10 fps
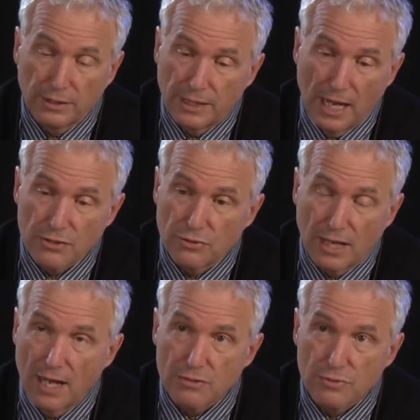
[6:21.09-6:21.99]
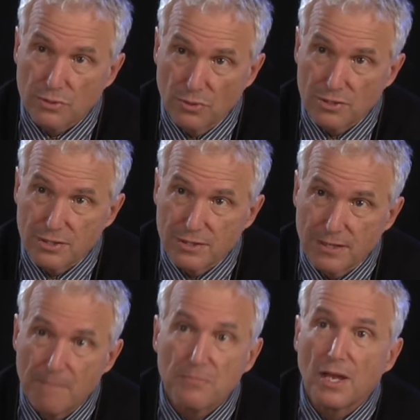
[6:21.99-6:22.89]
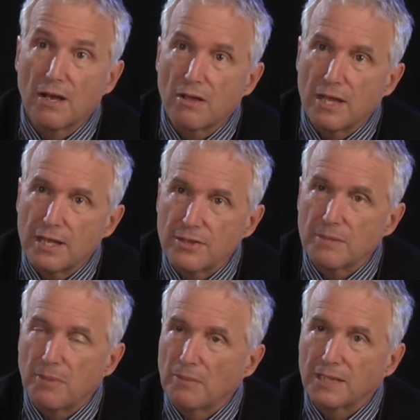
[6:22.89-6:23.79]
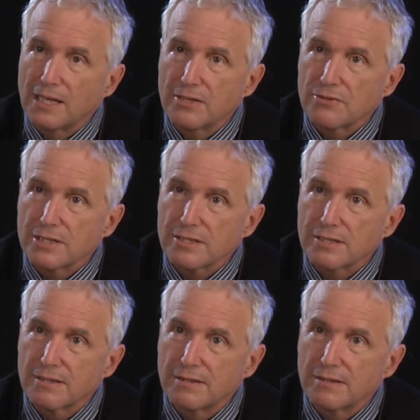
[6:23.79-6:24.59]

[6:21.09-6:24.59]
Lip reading: and natural gas resources in the public interest.